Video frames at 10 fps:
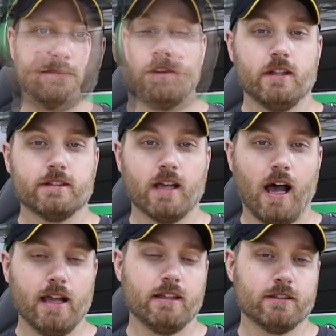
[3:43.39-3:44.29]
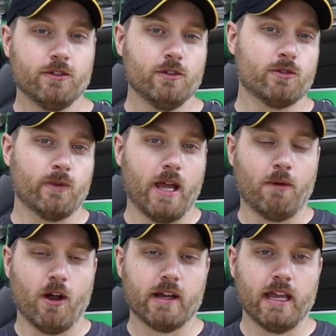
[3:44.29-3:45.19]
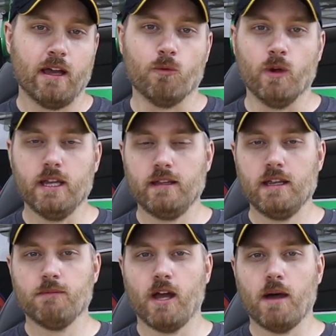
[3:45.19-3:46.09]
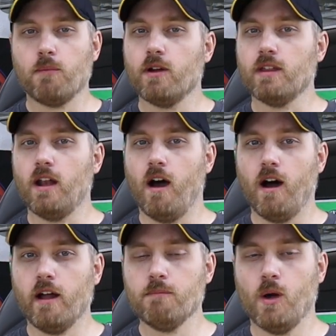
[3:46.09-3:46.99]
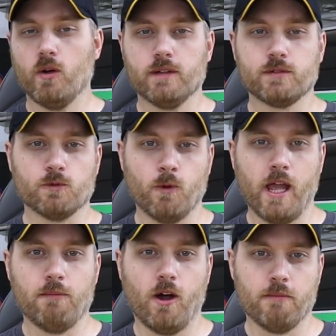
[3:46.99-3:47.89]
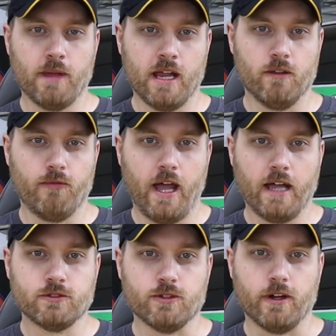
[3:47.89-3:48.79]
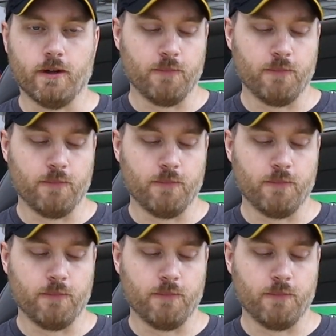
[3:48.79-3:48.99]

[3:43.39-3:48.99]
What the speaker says: To design this new sway bar kit, we teamed up with an automotive sway bar manufacturer.